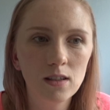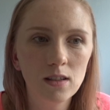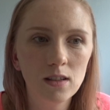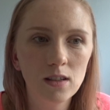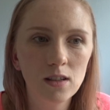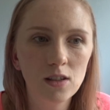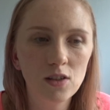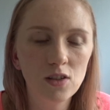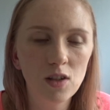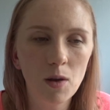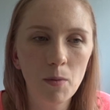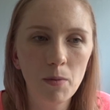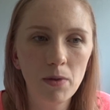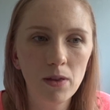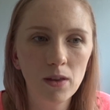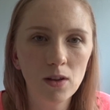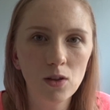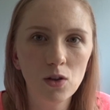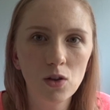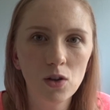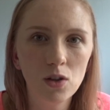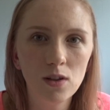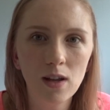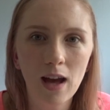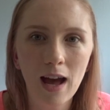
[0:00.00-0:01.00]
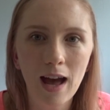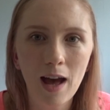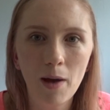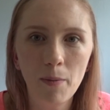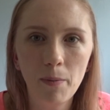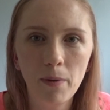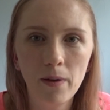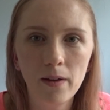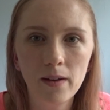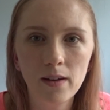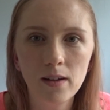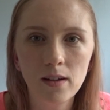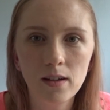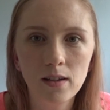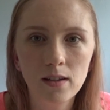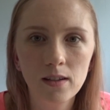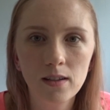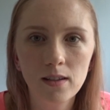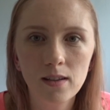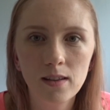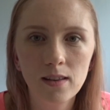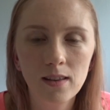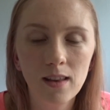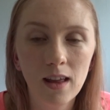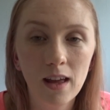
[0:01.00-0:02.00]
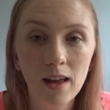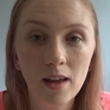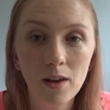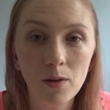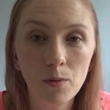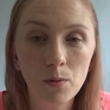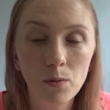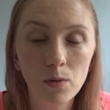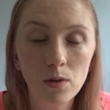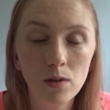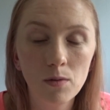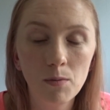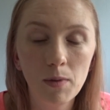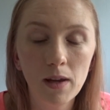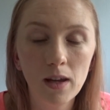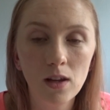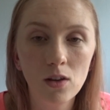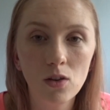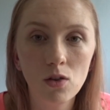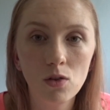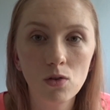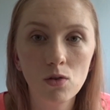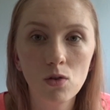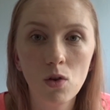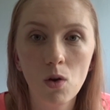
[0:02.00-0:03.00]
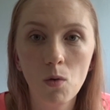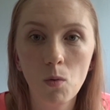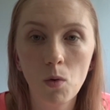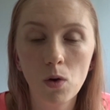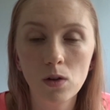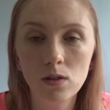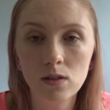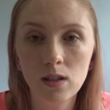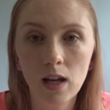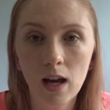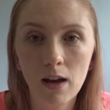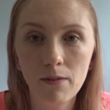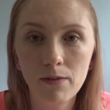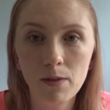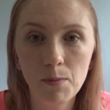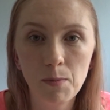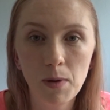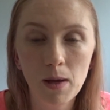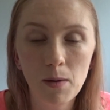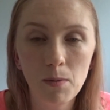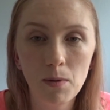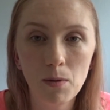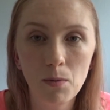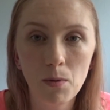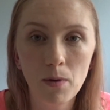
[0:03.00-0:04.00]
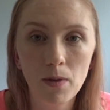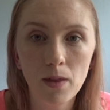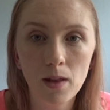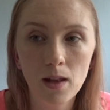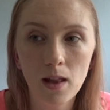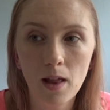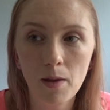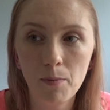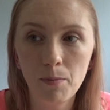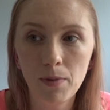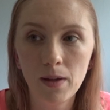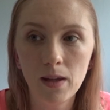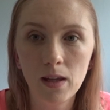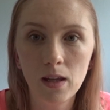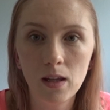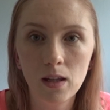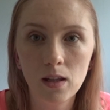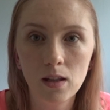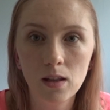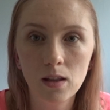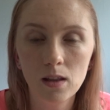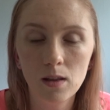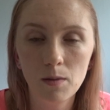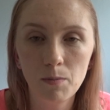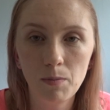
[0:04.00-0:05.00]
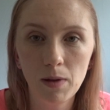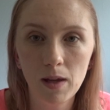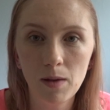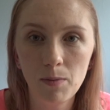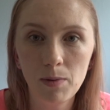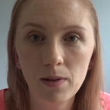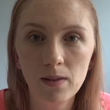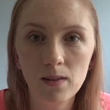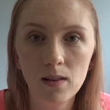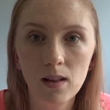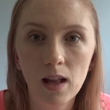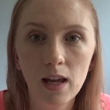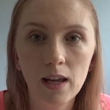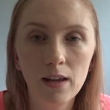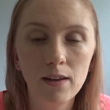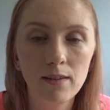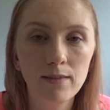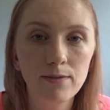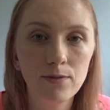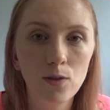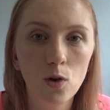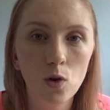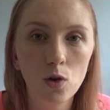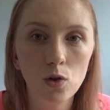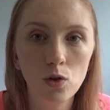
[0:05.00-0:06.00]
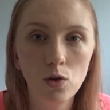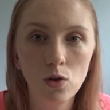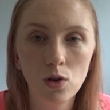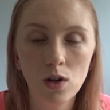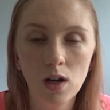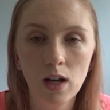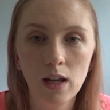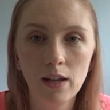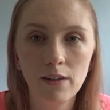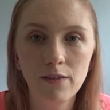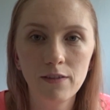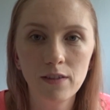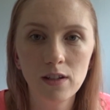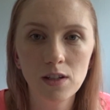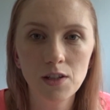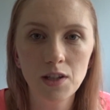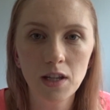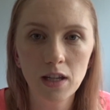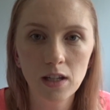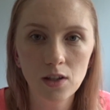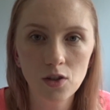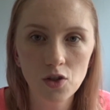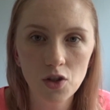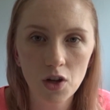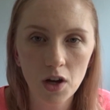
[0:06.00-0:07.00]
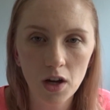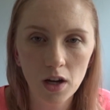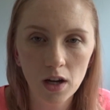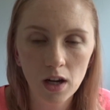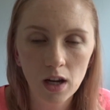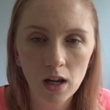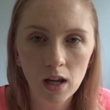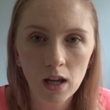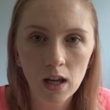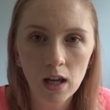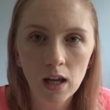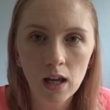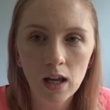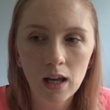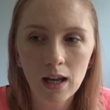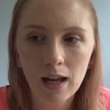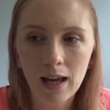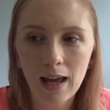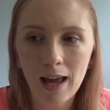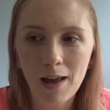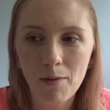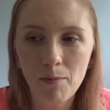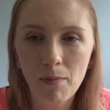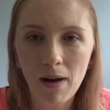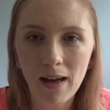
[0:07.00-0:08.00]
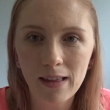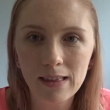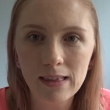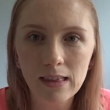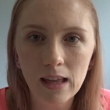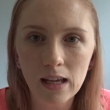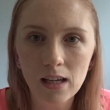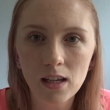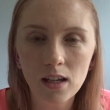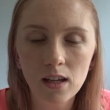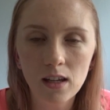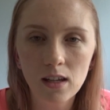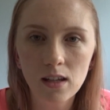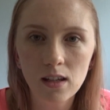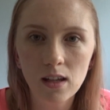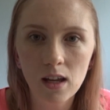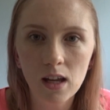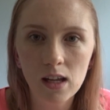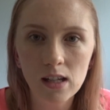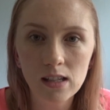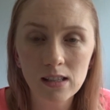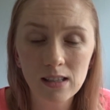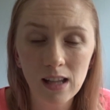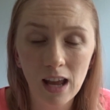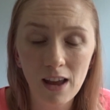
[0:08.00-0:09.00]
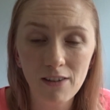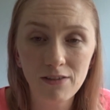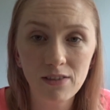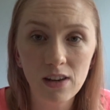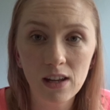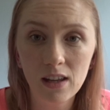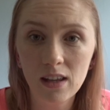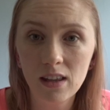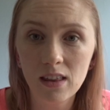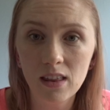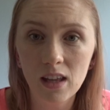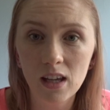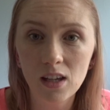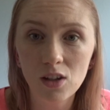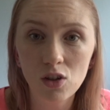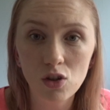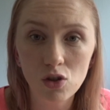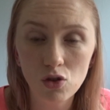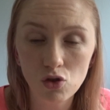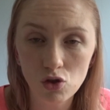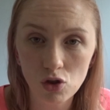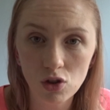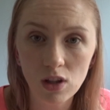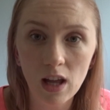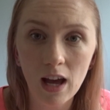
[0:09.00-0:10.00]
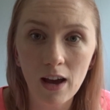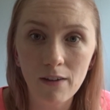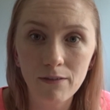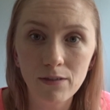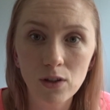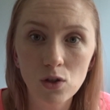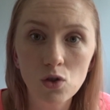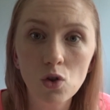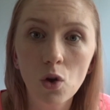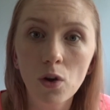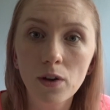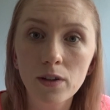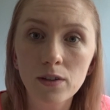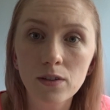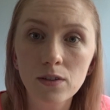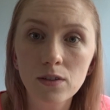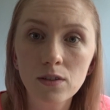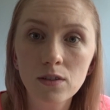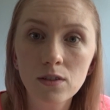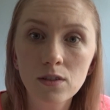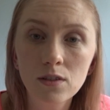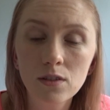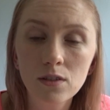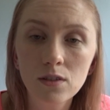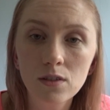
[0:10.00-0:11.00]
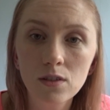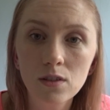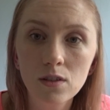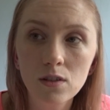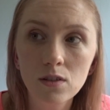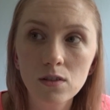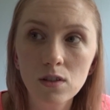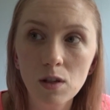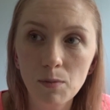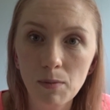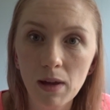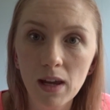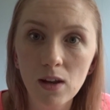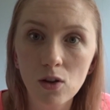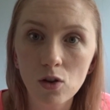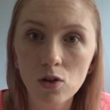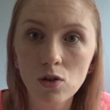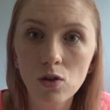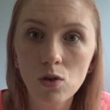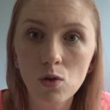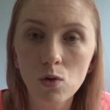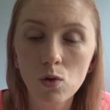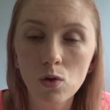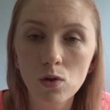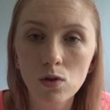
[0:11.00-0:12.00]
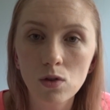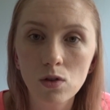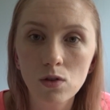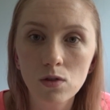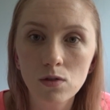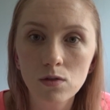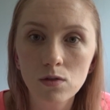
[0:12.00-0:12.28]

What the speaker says: Something could happen that would make you not want to have the baby, whether that be the baby's life or your life in danger. But I definitely think you should have the choice to make on your own